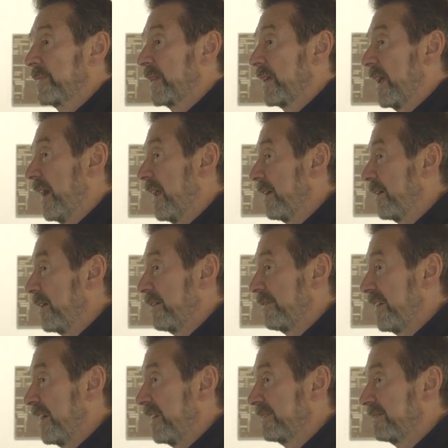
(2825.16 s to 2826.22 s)
I don't know if
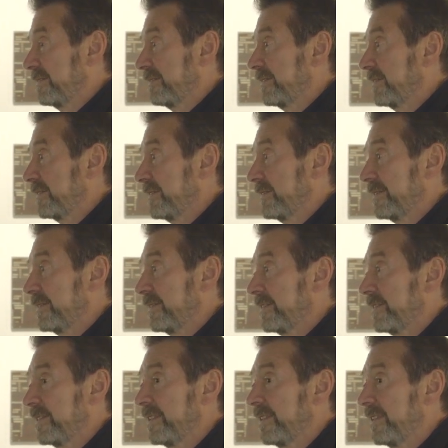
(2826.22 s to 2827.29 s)
that. Oh,
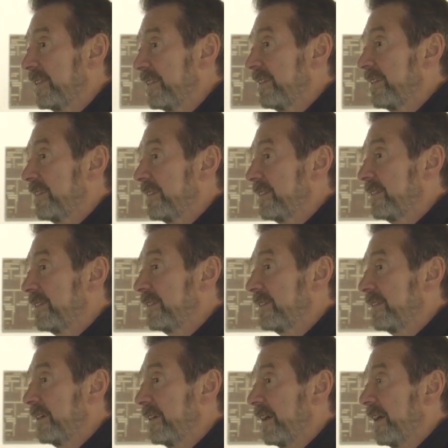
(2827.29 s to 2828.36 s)
thank
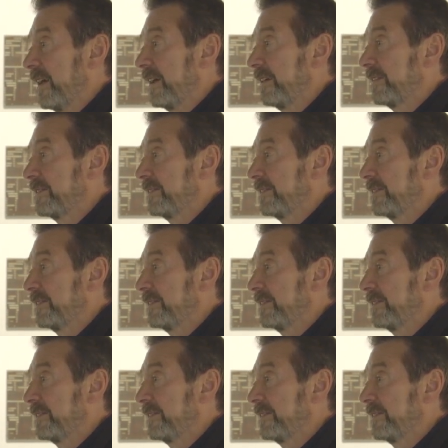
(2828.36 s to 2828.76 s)
you. Yeah.